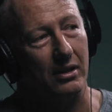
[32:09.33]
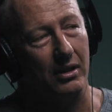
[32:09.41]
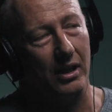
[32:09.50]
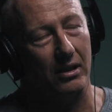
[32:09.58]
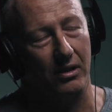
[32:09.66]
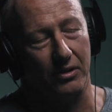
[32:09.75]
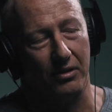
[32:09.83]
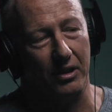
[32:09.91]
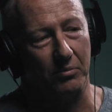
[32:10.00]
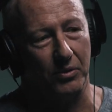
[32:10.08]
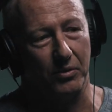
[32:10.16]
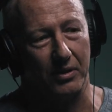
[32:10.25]
Yeah. And I do
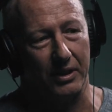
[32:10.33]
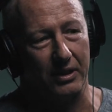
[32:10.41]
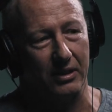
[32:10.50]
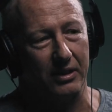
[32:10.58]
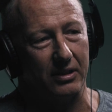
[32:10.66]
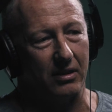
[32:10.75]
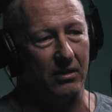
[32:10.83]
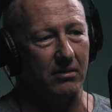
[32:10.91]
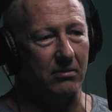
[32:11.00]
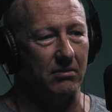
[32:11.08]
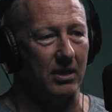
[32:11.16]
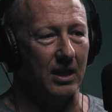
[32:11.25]
get bored easily.
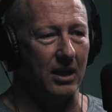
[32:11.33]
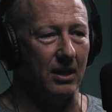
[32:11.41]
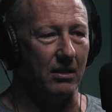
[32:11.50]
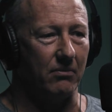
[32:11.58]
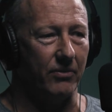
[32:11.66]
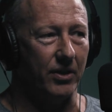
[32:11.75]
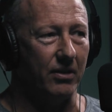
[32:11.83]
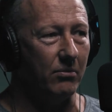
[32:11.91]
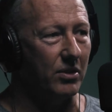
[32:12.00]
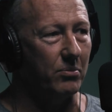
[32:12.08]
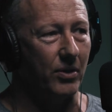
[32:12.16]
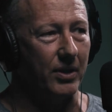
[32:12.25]
So the
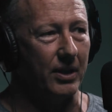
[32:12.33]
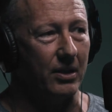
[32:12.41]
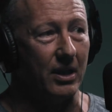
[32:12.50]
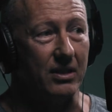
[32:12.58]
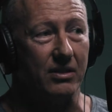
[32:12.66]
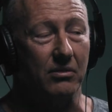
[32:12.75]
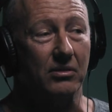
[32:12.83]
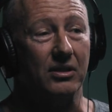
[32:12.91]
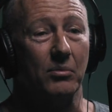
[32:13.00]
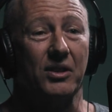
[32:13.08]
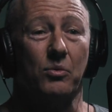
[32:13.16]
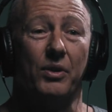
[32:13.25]
human body, there's still
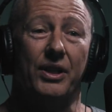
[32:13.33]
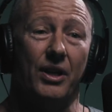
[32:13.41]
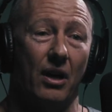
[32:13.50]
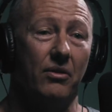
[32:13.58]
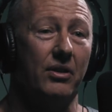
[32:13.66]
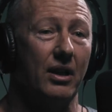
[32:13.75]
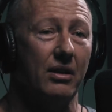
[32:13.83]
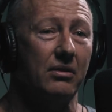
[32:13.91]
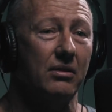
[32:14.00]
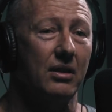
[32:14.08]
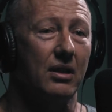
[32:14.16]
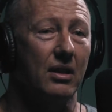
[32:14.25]
so much we don't know.